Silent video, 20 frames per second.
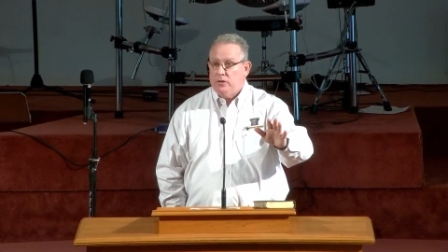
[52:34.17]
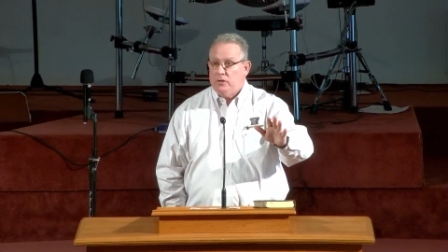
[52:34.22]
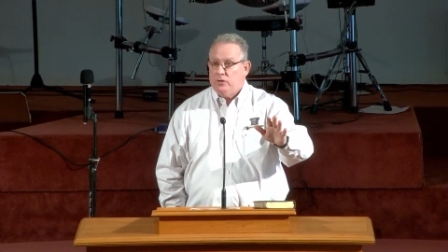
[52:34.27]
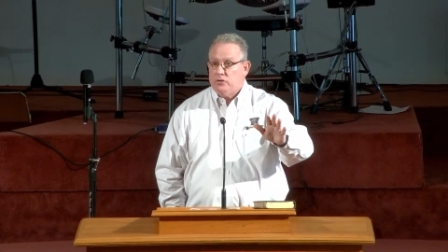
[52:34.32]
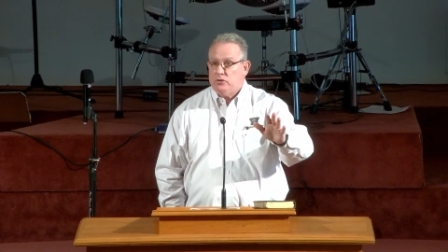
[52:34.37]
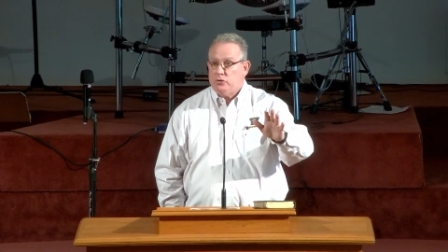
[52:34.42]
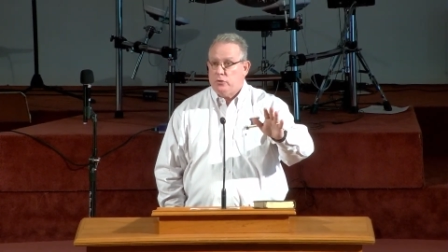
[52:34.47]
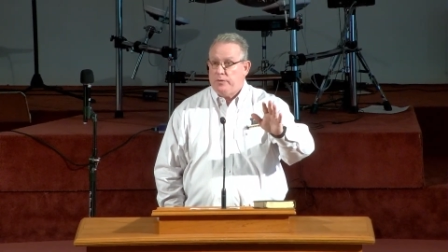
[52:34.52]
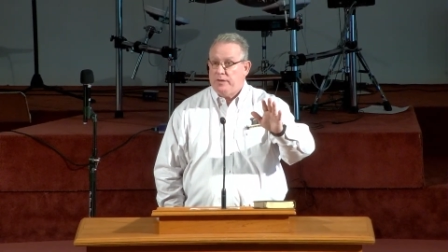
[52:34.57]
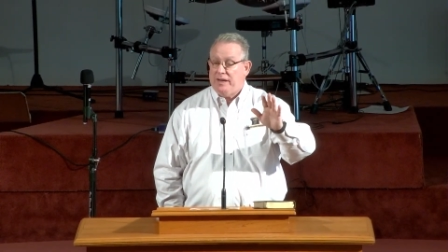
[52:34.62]

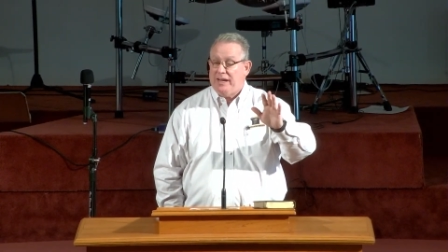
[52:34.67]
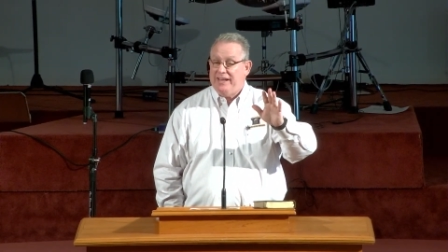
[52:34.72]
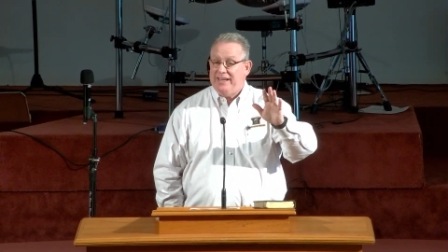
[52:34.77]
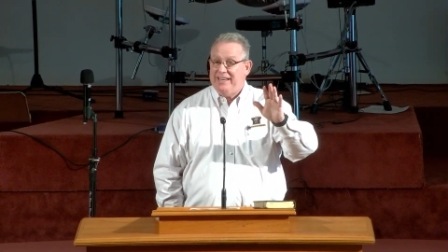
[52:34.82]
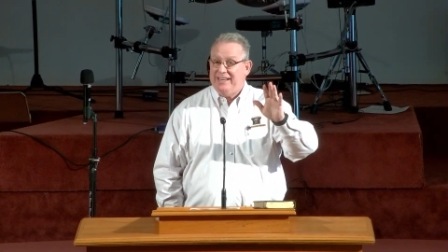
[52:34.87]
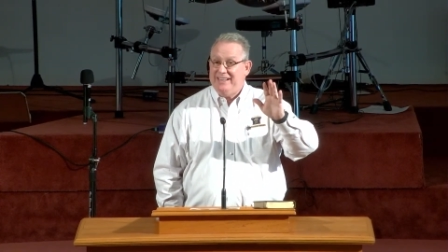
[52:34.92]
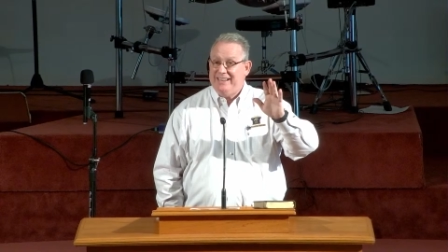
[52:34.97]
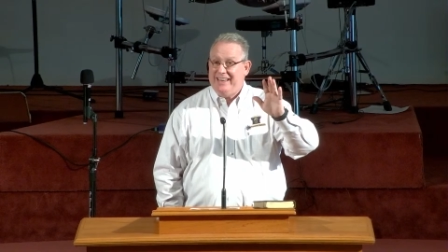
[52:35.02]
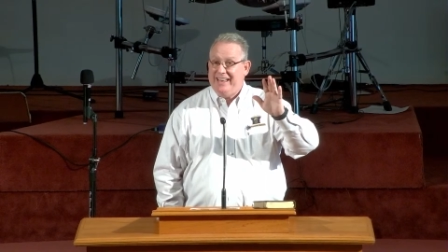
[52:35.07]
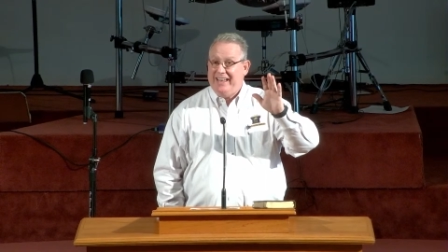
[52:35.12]
so that I
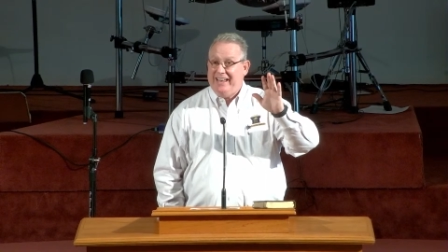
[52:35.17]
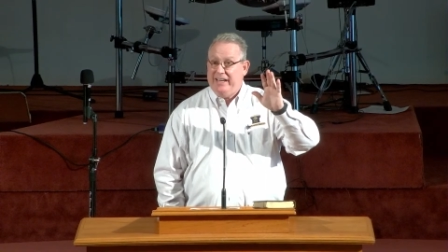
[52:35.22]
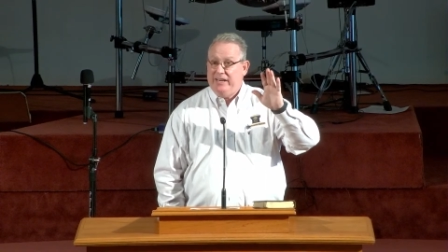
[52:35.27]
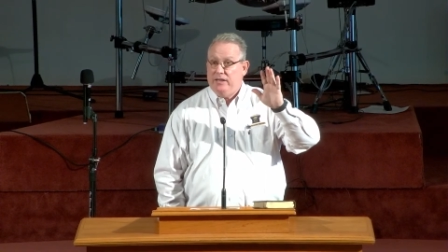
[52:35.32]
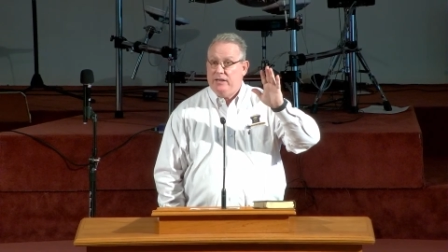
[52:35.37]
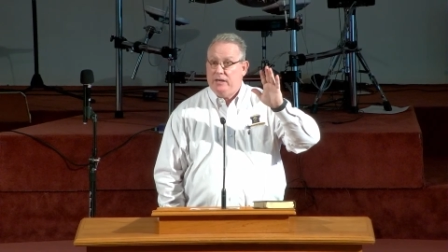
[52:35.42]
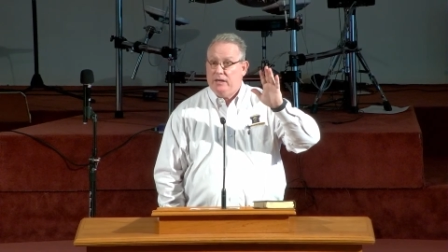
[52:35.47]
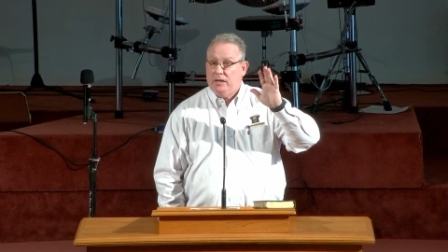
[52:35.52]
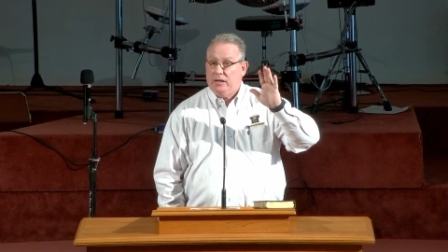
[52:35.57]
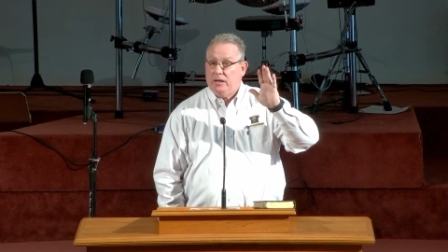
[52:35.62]
can
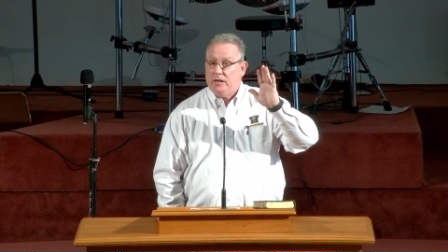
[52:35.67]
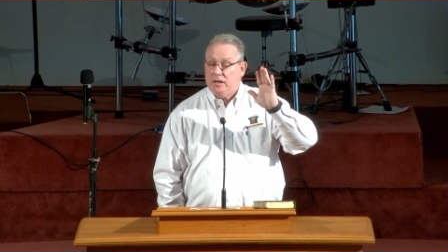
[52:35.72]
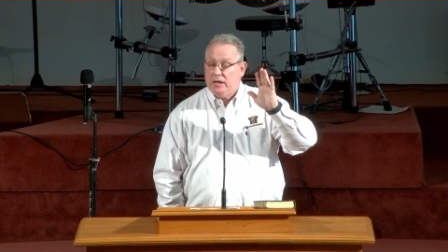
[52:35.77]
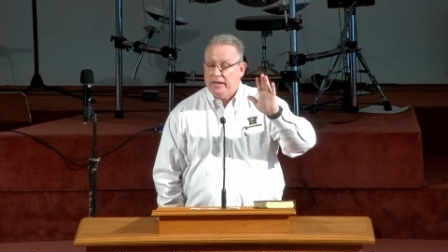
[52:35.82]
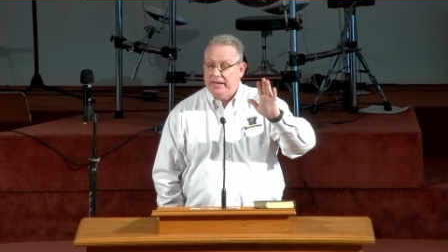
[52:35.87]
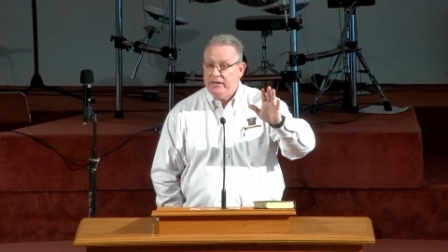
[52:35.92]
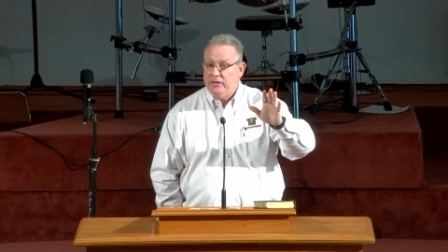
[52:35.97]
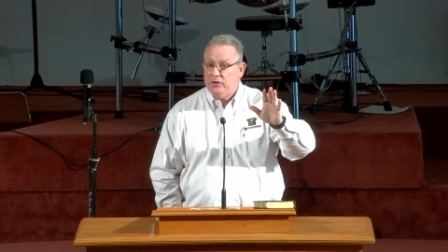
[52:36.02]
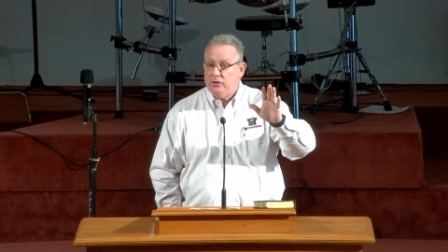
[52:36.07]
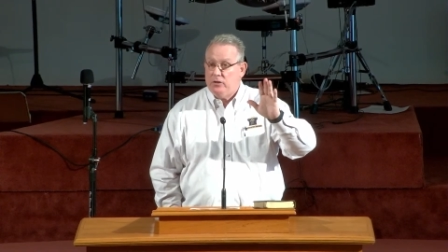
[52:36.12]
gain
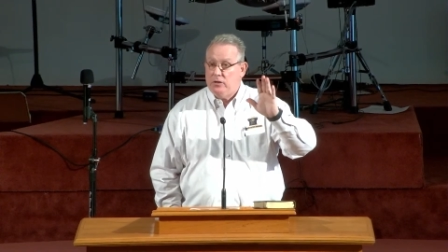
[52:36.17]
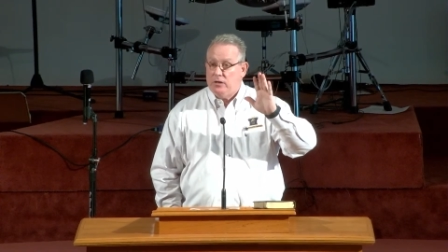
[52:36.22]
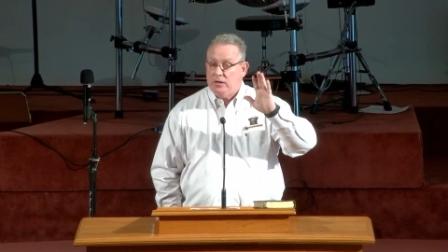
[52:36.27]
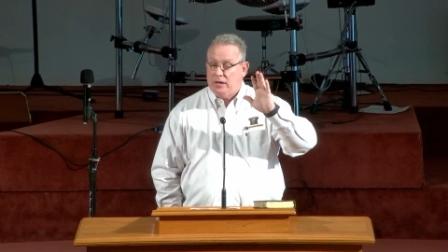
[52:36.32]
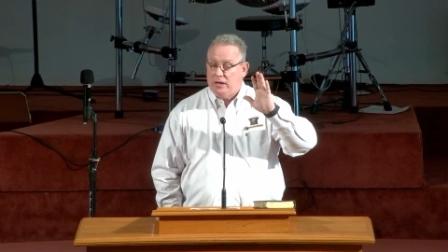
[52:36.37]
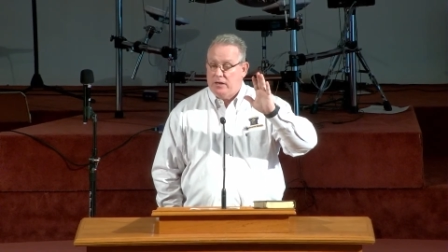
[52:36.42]
greater,